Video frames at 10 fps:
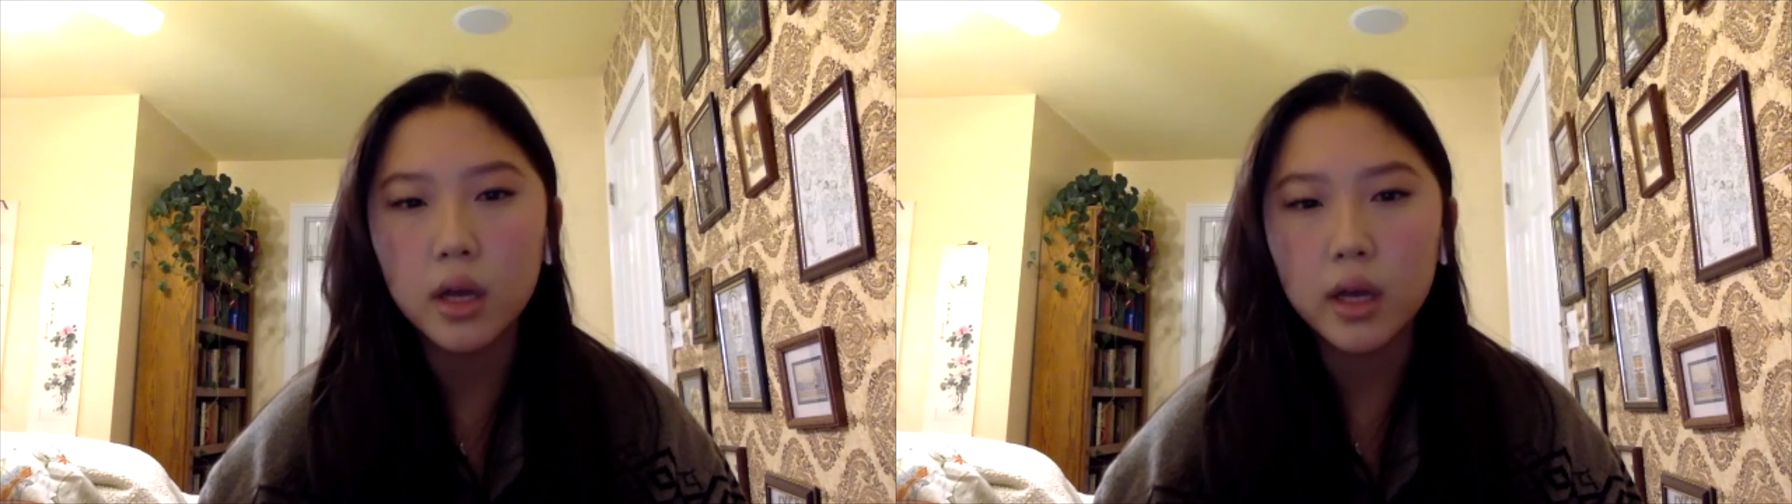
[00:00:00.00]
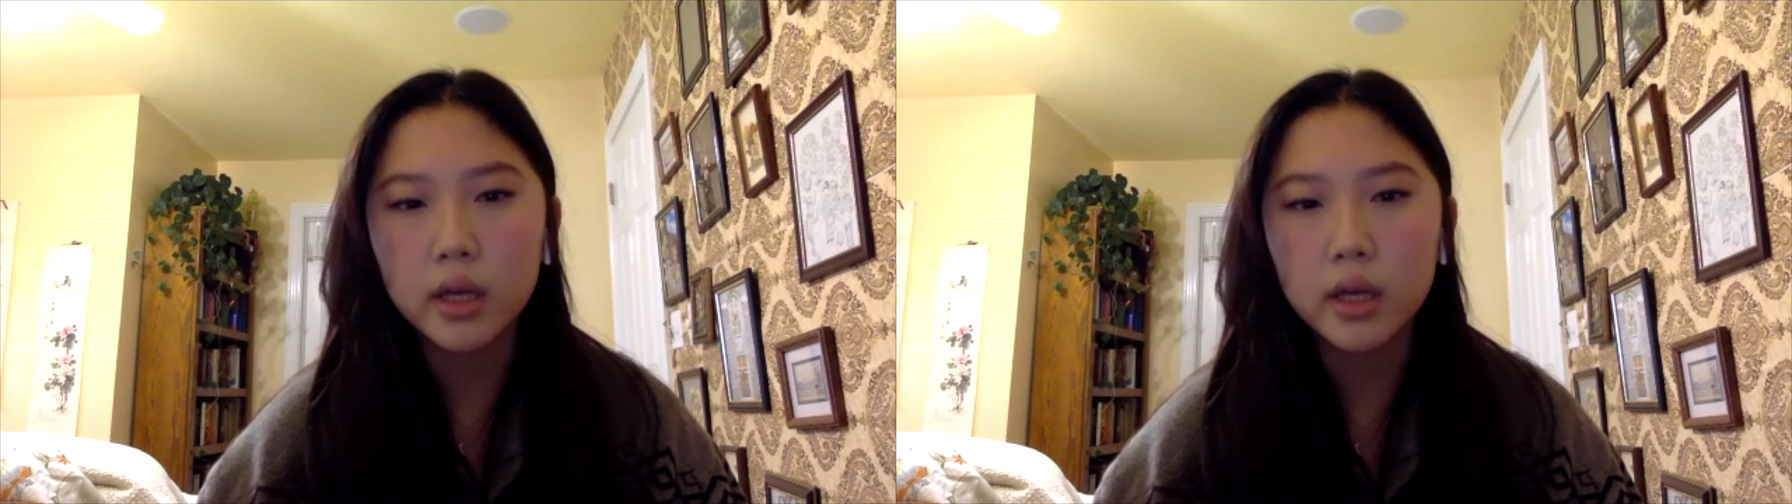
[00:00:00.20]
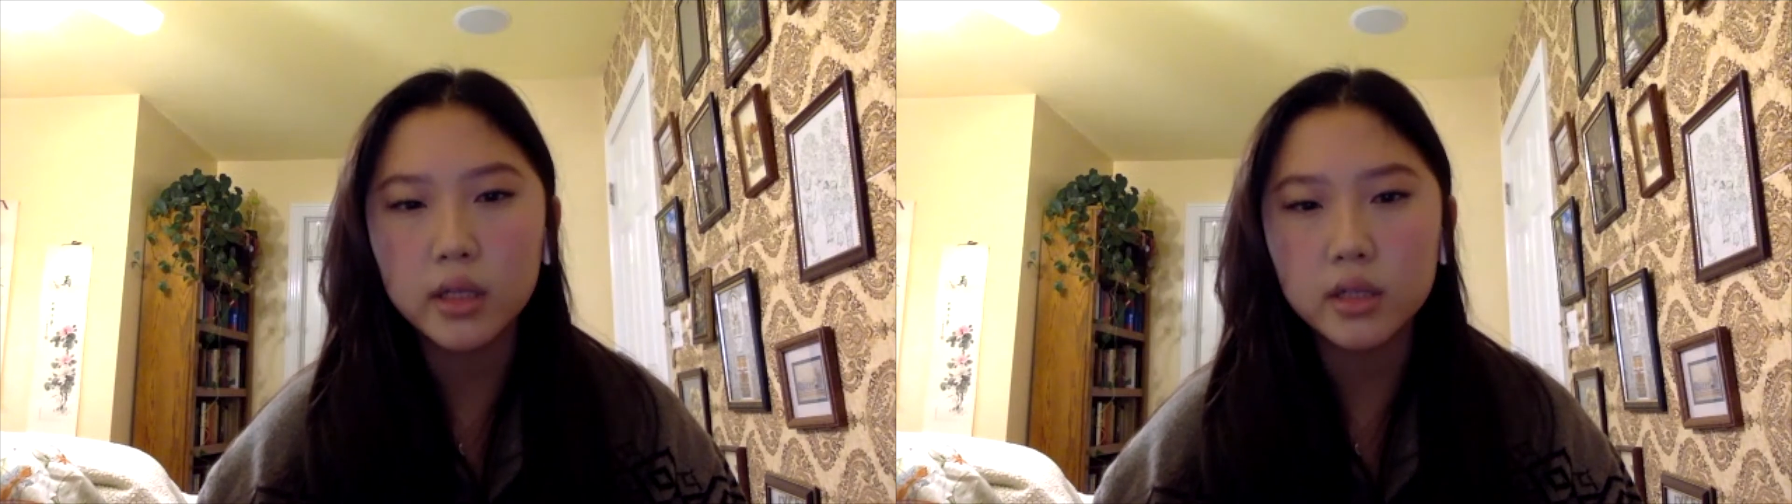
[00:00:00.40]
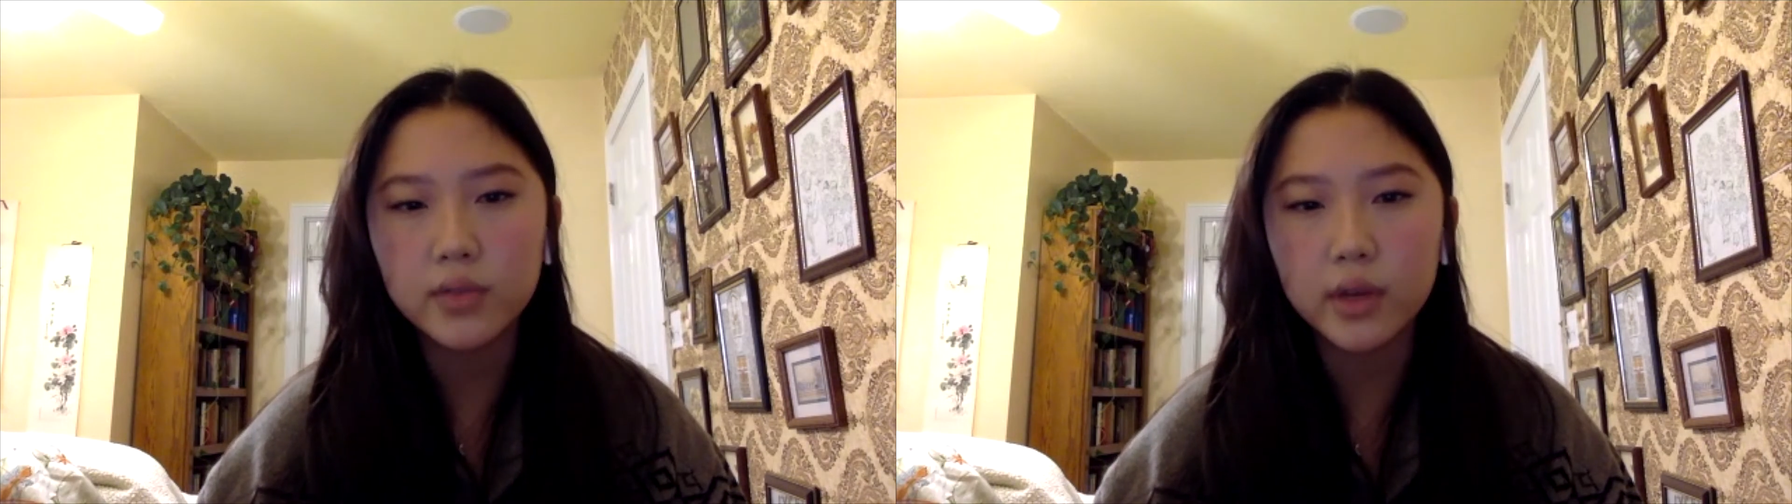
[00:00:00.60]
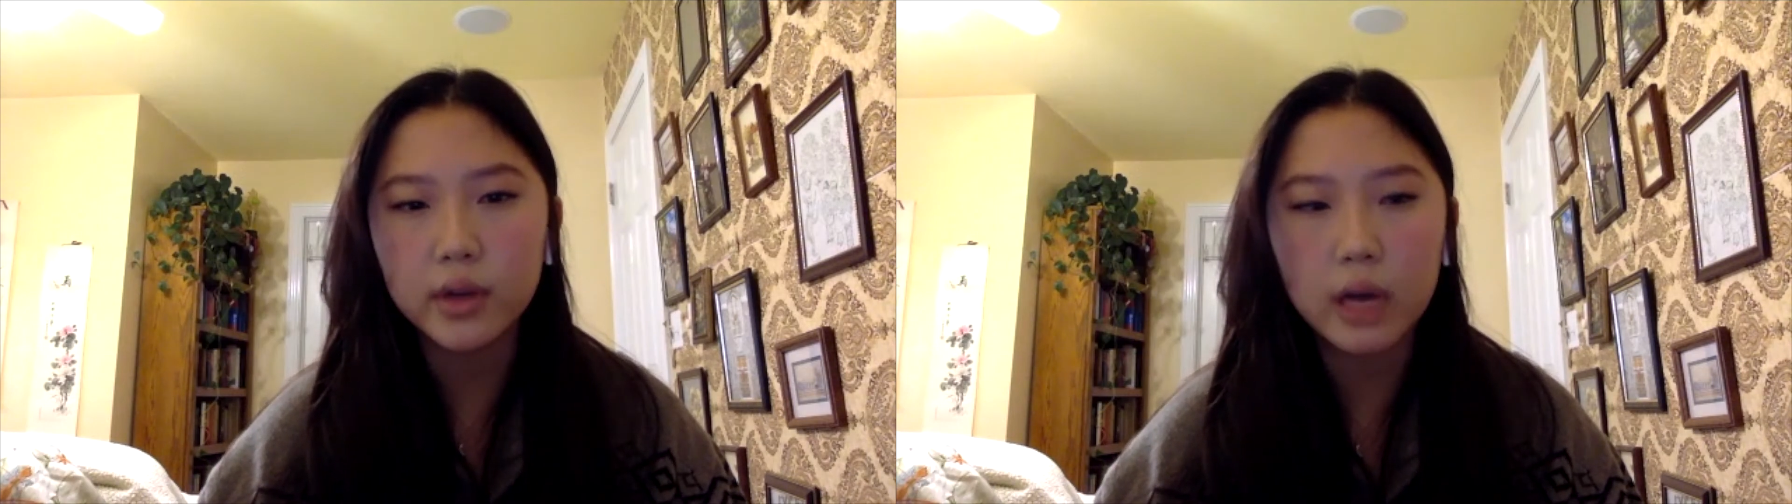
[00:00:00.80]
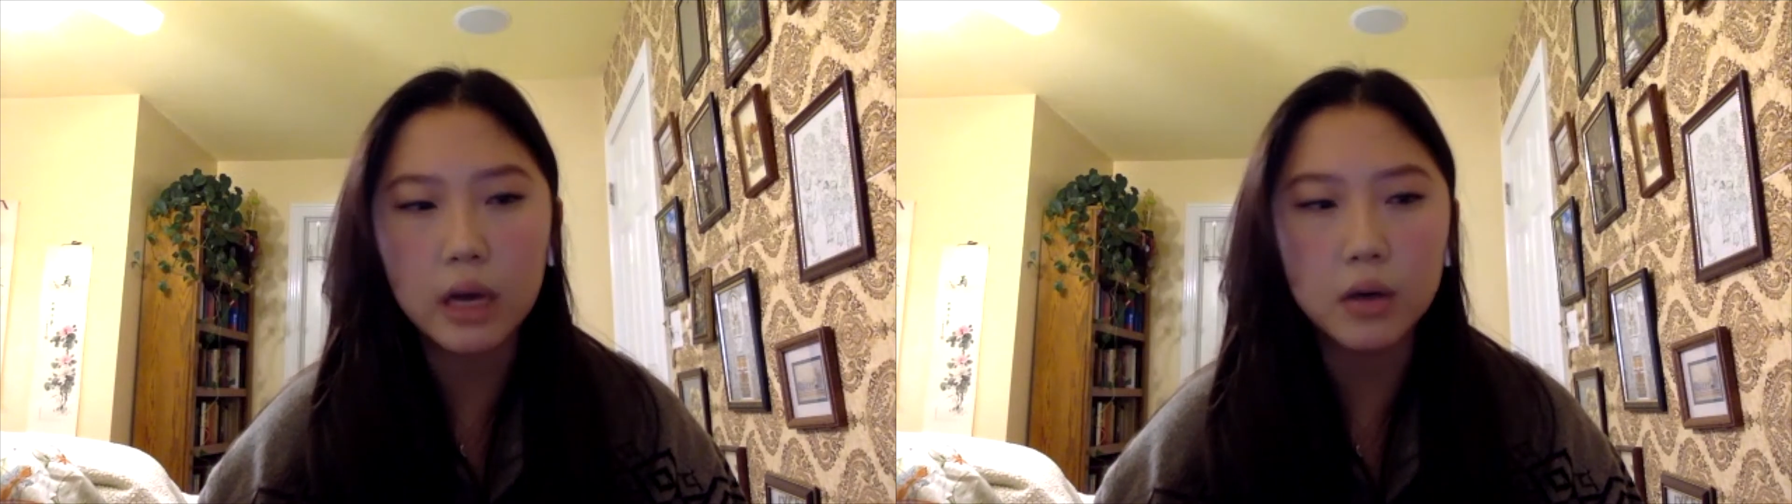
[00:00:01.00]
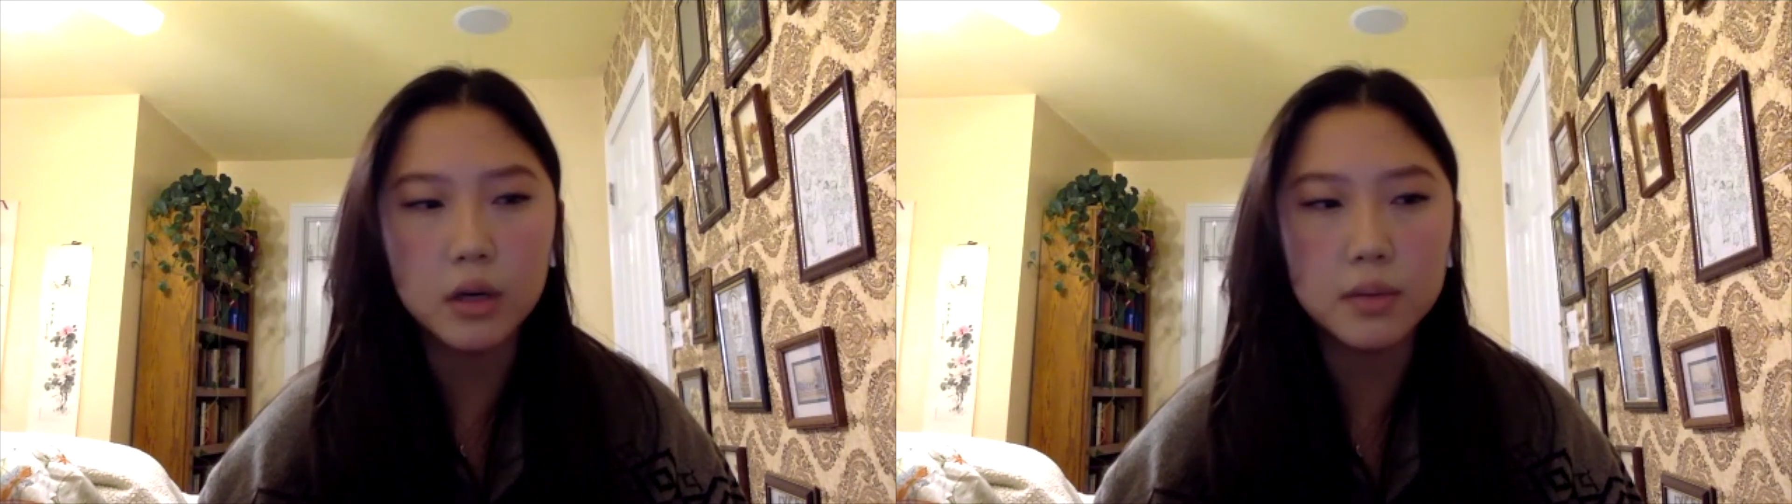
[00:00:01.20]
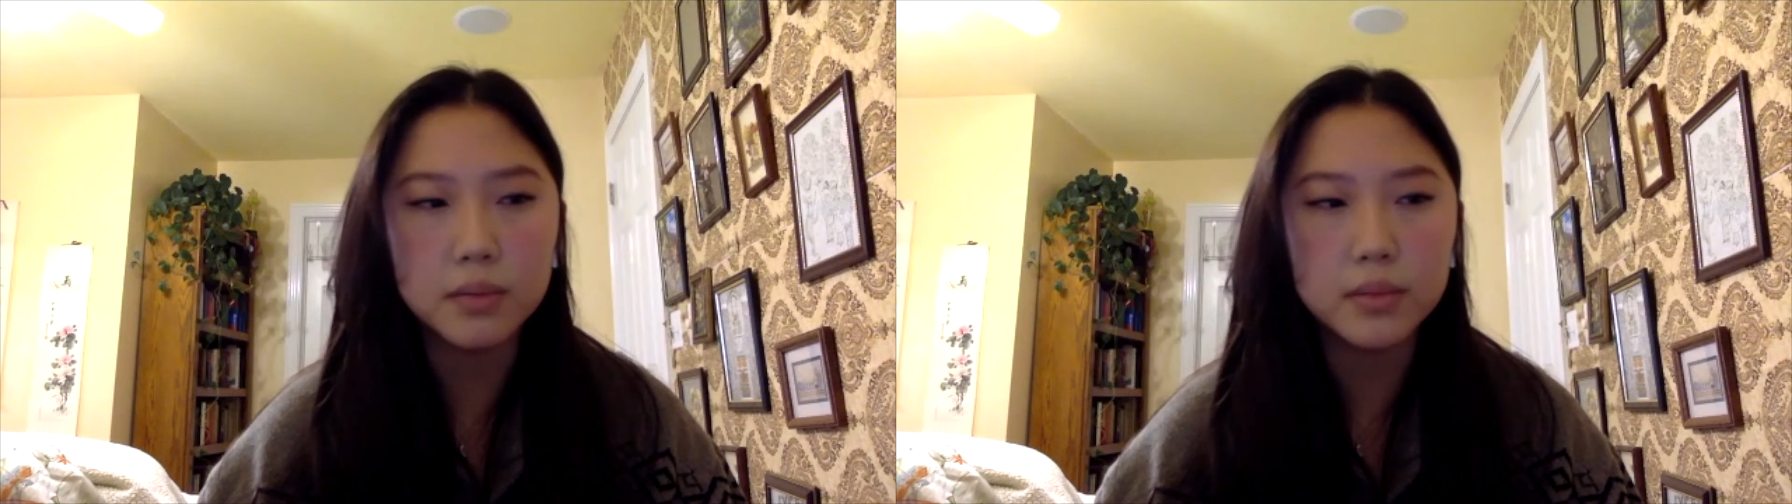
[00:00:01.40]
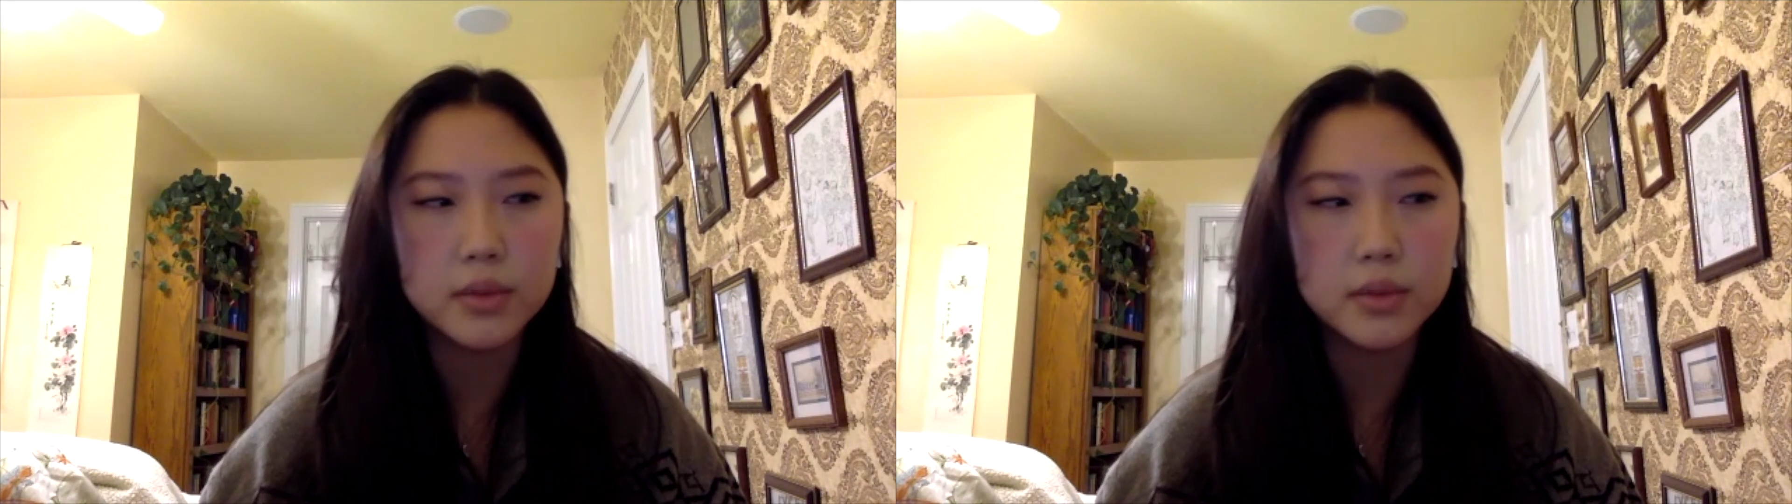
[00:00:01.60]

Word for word: and just figured out um,